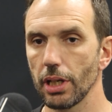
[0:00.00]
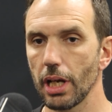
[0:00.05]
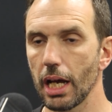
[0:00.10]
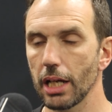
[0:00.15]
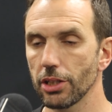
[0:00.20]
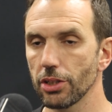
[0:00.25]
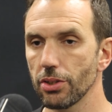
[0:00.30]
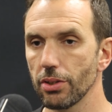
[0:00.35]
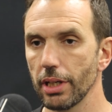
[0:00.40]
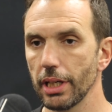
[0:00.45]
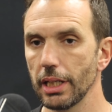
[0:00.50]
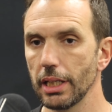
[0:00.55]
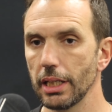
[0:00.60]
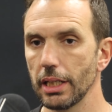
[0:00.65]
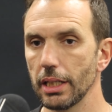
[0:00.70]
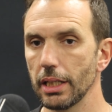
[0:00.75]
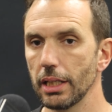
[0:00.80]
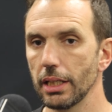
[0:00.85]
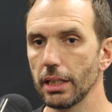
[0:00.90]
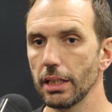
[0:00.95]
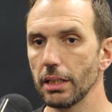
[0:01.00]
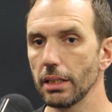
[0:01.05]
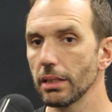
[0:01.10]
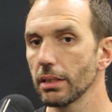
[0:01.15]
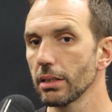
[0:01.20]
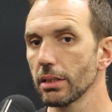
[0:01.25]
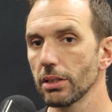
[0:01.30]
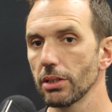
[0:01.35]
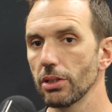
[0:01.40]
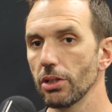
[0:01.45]
at training
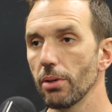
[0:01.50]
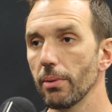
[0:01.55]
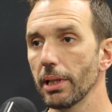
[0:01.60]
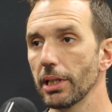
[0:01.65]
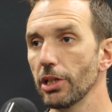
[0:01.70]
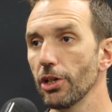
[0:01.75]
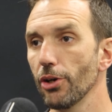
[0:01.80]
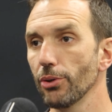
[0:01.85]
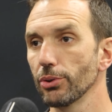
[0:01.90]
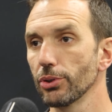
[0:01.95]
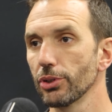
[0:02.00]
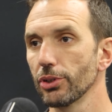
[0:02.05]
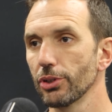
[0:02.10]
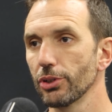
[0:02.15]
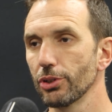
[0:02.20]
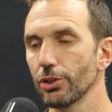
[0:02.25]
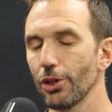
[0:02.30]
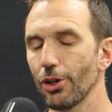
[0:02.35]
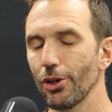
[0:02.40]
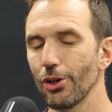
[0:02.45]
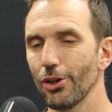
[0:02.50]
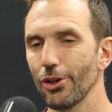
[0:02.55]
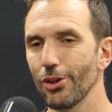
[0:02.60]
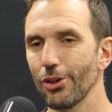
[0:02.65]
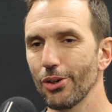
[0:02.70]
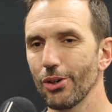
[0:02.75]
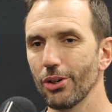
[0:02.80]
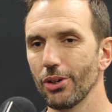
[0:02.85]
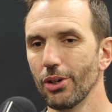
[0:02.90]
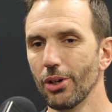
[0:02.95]
is nobody knows.
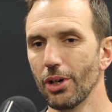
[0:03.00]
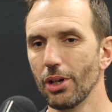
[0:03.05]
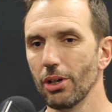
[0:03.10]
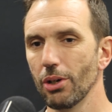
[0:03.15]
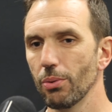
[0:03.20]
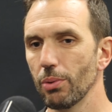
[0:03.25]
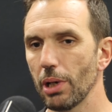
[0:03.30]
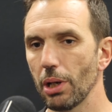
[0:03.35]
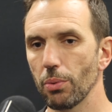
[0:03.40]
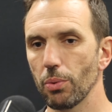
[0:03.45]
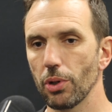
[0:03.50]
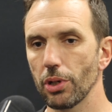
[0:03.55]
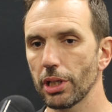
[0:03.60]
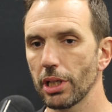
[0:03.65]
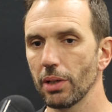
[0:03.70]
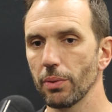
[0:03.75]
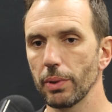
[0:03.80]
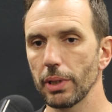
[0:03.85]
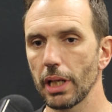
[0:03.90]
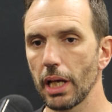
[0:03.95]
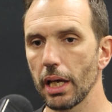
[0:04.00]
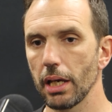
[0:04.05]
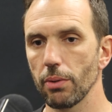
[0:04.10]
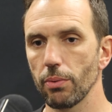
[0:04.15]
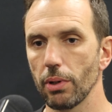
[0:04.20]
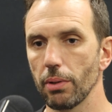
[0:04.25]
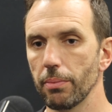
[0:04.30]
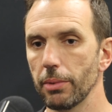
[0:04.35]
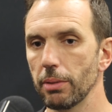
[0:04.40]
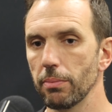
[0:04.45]
So we are working with her,
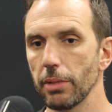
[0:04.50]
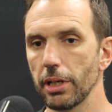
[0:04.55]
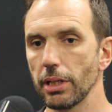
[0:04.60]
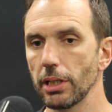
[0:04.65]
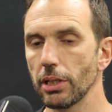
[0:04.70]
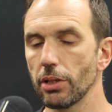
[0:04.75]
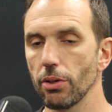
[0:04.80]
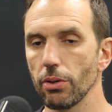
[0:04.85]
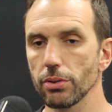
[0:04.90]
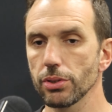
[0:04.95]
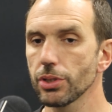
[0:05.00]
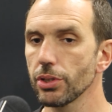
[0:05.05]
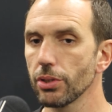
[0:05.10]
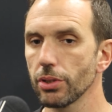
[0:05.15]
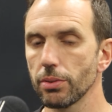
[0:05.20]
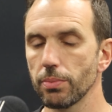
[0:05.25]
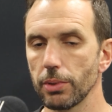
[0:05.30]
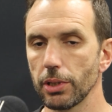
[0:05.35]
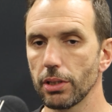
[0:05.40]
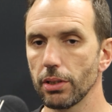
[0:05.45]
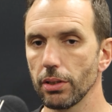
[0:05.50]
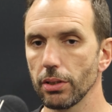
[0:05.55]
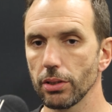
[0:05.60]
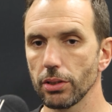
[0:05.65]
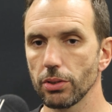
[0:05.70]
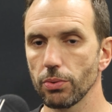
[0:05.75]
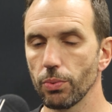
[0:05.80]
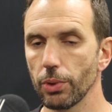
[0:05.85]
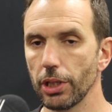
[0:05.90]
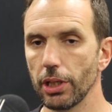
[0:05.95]
we're being very cautious
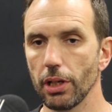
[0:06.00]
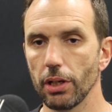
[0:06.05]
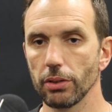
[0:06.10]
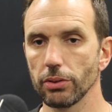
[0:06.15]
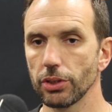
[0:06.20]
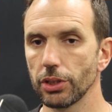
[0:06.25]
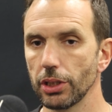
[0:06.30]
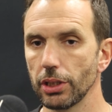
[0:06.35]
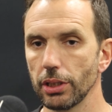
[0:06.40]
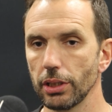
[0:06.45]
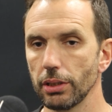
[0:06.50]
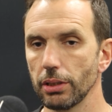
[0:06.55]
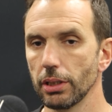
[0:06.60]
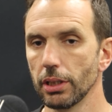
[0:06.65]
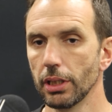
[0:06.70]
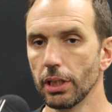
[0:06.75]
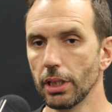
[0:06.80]
because we know she